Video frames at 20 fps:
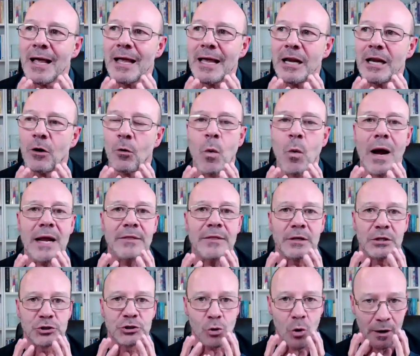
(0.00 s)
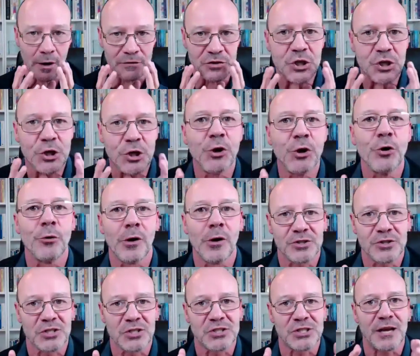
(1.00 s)
in a way that drives
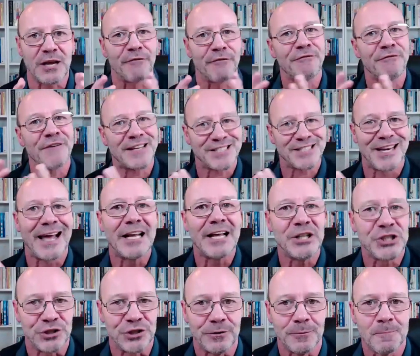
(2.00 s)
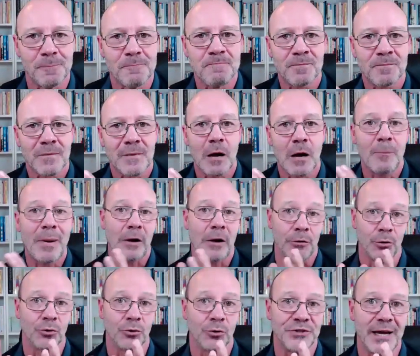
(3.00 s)
curiosity and fascination about
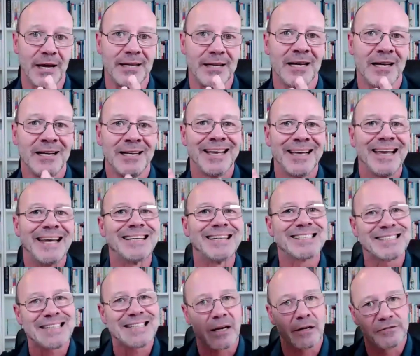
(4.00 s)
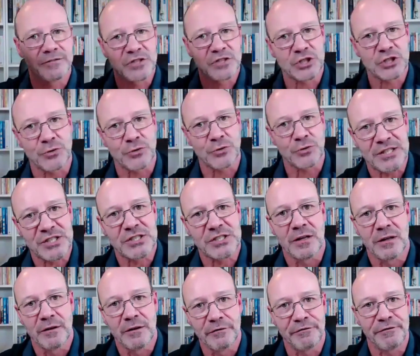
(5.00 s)
your day, instead of
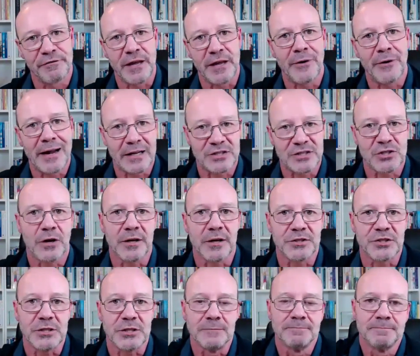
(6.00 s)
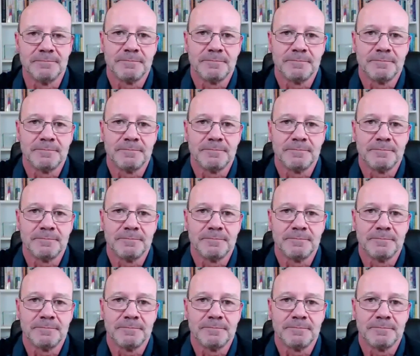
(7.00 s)
stress, fear, and anxiety.